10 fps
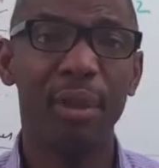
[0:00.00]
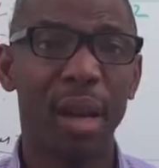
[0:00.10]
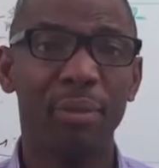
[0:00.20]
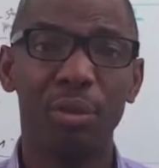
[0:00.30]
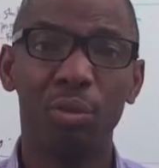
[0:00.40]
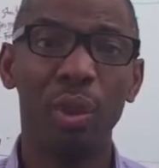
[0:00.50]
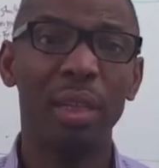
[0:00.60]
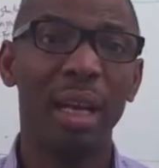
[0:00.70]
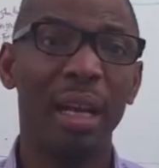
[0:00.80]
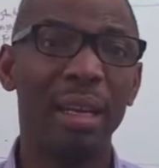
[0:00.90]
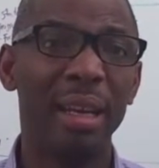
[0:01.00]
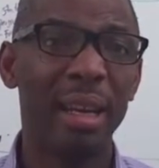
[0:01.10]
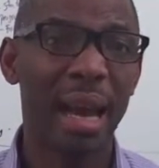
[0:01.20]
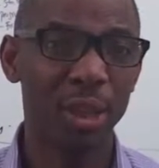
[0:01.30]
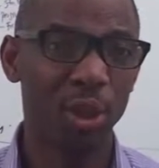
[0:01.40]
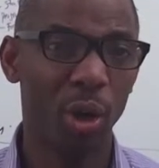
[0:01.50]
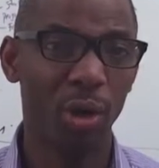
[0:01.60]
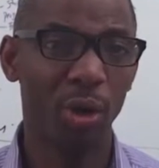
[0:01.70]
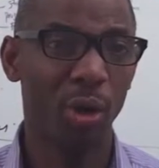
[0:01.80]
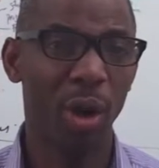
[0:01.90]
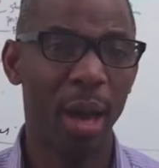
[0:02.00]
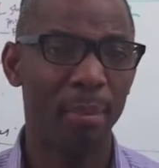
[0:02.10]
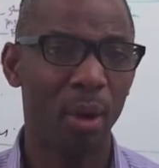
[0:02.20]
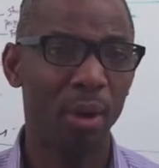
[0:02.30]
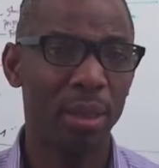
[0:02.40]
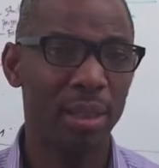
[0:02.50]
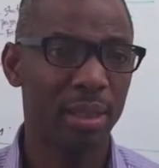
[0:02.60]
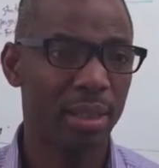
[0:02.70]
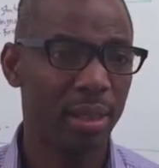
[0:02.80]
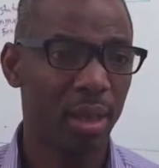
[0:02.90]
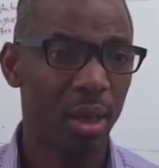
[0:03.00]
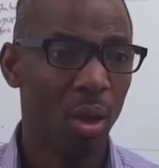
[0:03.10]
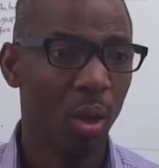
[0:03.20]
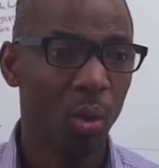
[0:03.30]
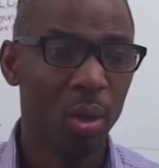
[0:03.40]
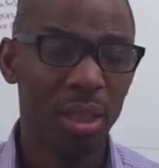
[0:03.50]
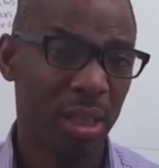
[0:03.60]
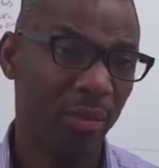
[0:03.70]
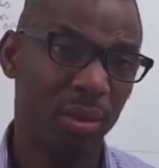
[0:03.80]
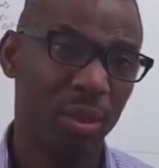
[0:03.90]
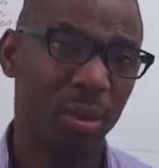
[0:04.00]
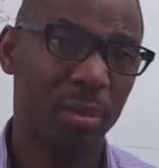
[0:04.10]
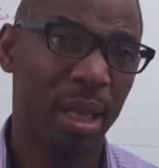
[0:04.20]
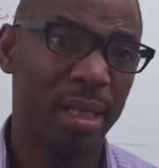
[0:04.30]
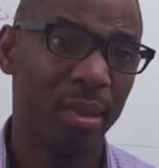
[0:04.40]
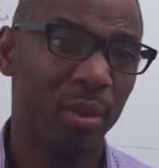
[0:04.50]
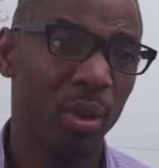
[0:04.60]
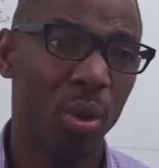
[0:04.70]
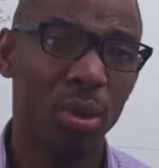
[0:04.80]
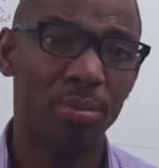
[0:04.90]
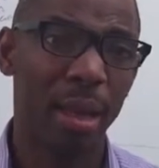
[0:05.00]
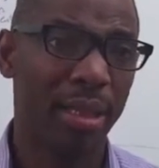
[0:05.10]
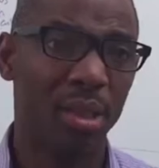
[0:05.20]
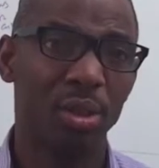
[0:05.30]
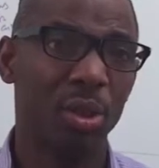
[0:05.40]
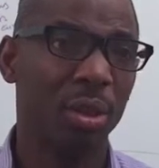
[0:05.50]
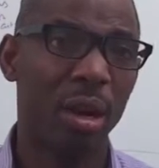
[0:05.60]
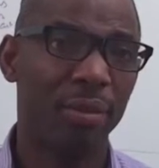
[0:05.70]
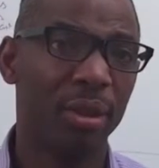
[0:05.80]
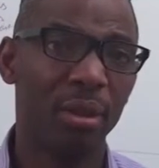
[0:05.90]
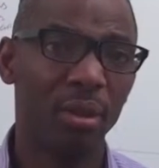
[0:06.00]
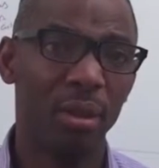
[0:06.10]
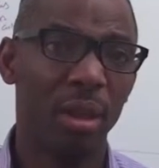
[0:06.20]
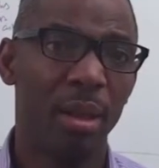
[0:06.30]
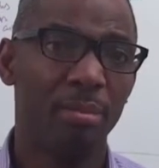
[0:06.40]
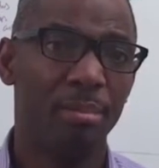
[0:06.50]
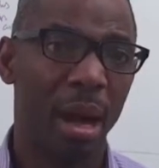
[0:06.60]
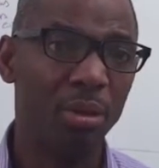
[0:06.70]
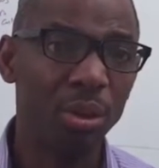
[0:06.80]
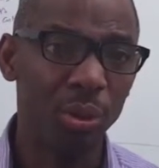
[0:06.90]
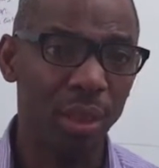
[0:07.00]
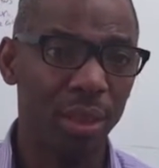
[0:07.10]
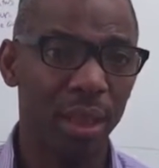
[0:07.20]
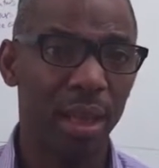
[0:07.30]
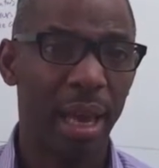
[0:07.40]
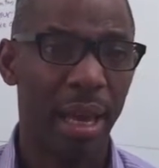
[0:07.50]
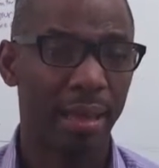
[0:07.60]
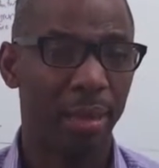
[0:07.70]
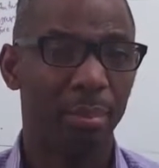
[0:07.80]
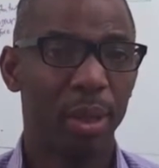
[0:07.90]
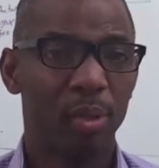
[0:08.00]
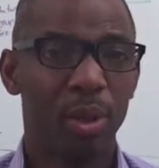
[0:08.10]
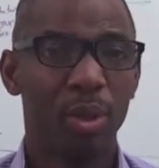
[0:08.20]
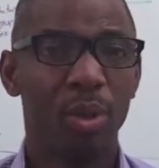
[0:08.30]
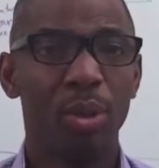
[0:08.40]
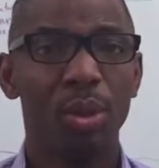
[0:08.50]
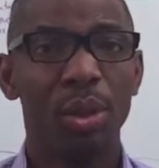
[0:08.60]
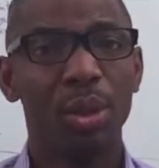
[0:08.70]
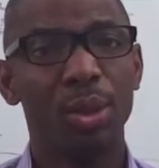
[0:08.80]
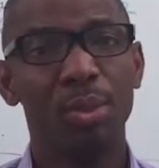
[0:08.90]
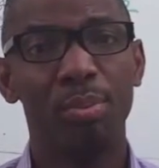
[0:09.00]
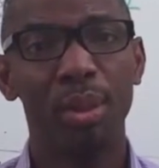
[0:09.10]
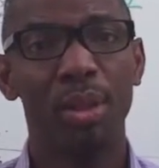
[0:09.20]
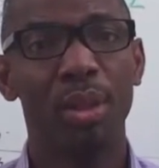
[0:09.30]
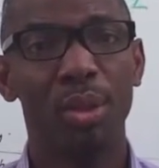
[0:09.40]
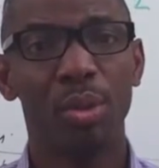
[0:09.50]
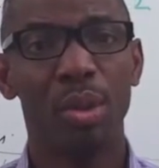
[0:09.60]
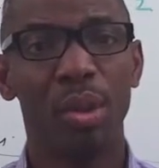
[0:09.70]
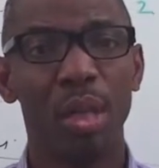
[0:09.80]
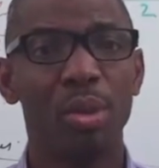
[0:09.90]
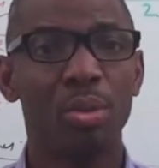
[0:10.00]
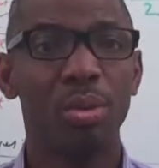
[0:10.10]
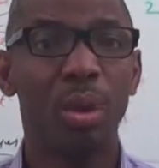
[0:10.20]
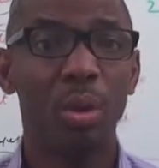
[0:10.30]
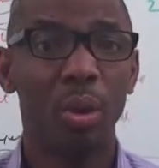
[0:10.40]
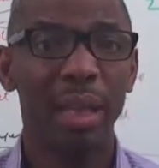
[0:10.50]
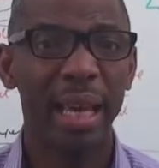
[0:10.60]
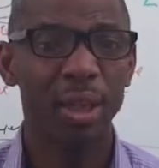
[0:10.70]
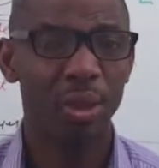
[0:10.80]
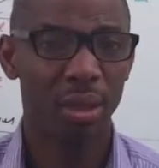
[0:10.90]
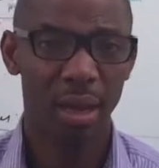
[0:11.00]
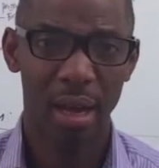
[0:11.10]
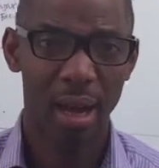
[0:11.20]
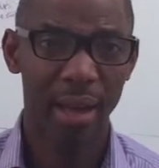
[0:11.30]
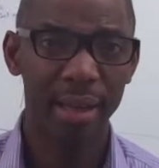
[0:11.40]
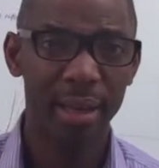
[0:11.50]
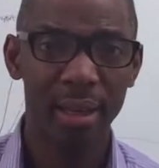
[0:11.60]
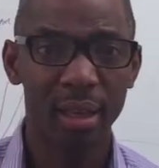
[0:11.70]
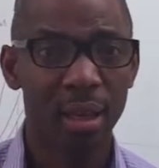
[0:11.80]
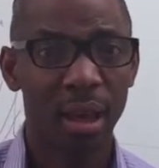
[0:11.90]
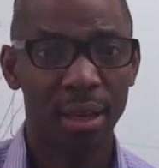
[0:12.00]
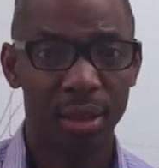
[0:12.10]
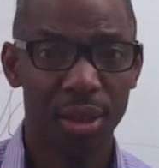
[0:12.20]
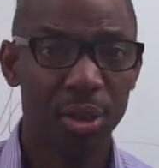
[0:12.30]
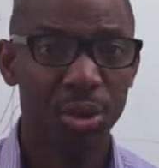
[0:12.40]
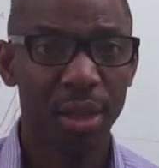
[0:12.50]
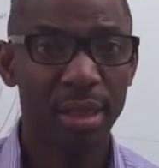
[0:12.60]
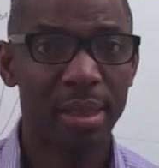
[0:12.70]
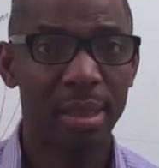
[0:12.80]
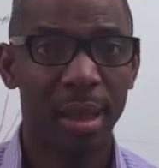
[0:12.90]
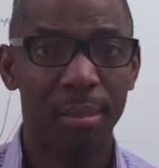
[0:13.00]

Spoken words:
you have to reach large audiences, which even sometimes even goes past geographical boundaries. And the best way to do this is to put this into a central location, i.e. an intranet